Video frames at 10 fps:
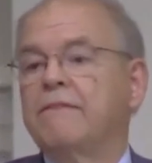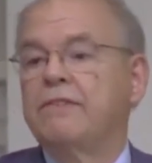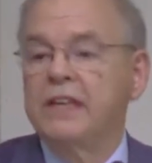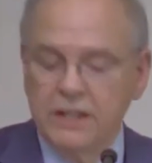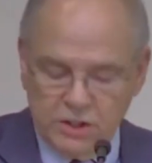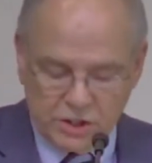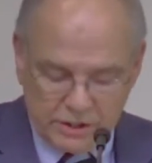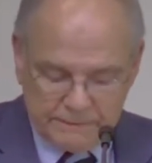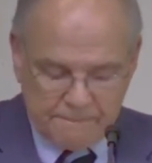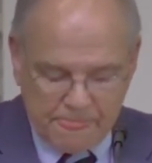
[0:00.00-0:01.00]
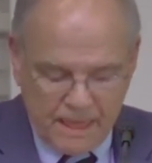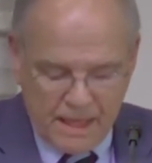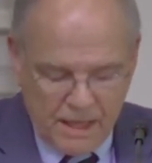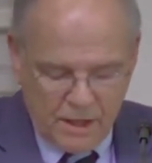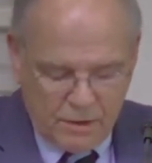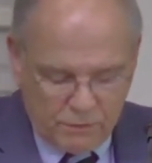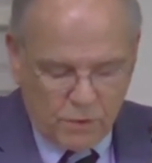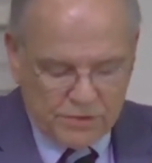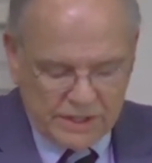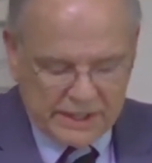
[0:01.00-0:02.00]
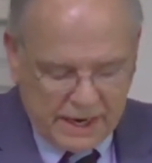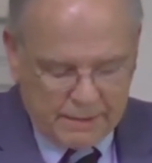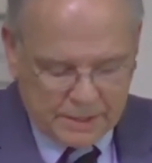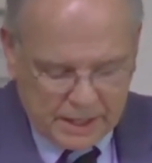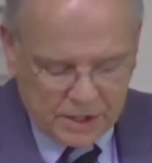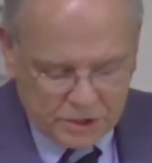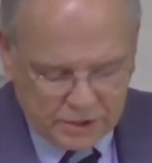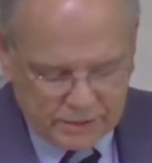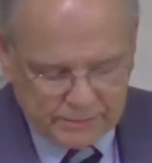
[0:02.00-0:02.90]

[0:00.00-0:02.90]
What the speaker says: vision for the denomination.